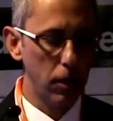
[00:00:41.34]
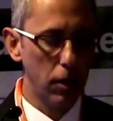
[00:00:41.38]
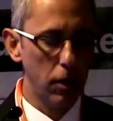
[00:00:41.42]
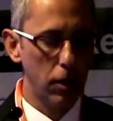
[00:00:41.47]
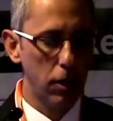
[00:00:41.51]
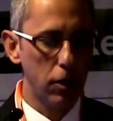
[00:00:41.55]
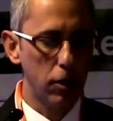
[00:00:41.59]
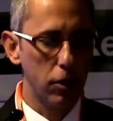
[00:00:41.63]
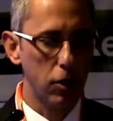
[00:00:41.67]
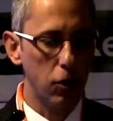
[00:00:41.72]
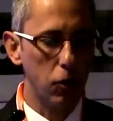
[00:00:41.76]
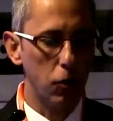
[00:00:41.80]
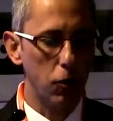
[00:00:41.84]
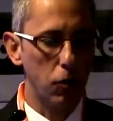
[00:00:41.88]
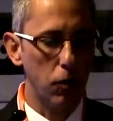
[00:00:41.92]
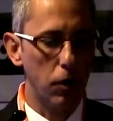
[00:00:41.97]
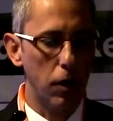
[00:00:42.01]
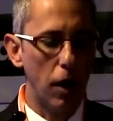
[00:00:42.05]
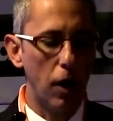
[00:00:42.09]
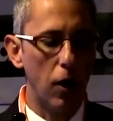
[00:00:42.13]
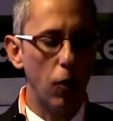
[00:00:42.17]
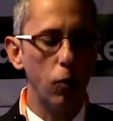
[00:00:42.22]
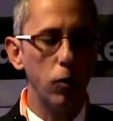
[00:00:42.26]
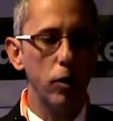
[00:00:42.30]
So,
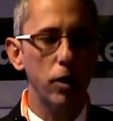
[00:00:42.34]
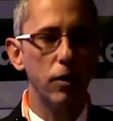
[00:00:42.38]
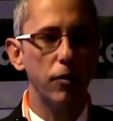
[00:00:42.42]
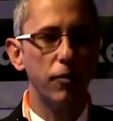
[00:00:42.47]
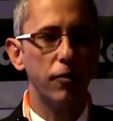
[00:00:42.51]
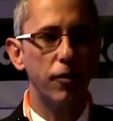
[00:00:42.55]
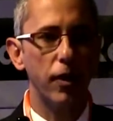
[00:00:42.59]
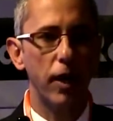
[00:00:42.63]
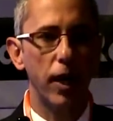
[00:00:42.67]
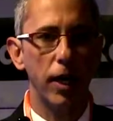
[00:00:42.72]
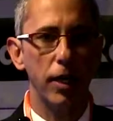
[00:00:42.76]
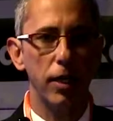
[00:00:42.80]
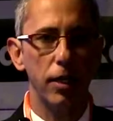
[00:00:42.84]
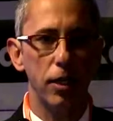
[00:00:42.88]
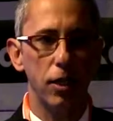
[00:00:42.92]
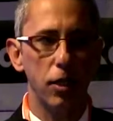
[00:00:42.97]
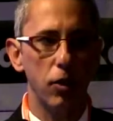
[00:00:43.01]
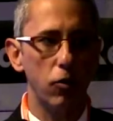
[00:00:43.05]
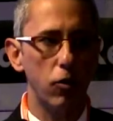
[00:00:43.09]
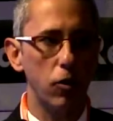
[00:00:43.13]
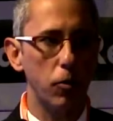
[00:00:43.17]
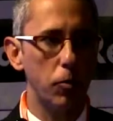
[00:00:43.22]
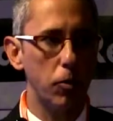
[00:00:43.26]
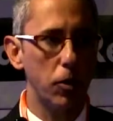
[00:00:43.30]
how we define the
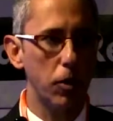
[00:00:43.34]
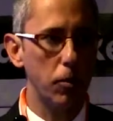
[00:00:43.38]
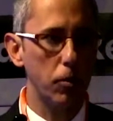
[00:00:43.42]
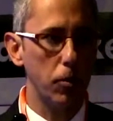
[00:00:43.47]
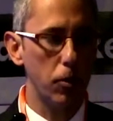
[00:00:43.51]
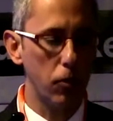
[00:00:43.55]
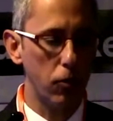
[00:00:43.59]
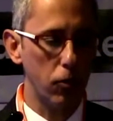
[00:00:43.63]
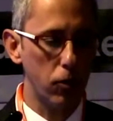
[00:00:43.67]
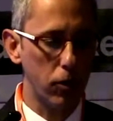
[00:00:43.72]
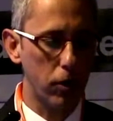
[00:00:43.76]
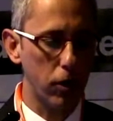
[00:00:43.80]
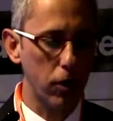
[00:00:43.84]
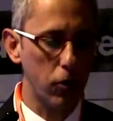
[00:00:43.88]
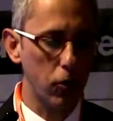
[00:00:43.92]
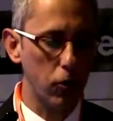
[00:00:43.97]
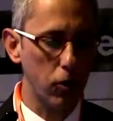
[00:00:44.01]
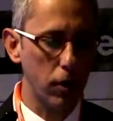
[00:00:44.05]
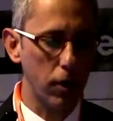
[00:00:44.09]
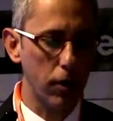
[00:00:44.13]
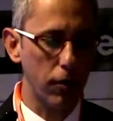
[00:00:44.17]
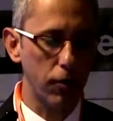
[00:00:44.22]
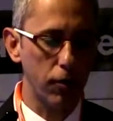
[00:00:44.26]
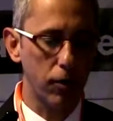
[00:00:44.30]
irreparable rotator
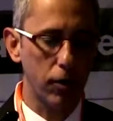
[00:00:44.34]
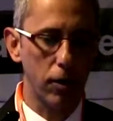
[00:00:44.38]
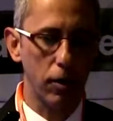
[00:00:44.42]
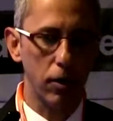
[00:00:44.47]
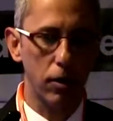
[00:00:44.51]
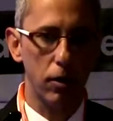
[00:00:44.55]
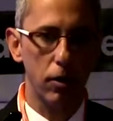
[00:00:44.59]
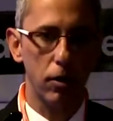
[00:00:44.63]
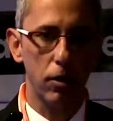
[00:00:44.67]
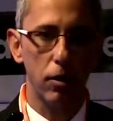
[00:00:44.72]
cuff tear?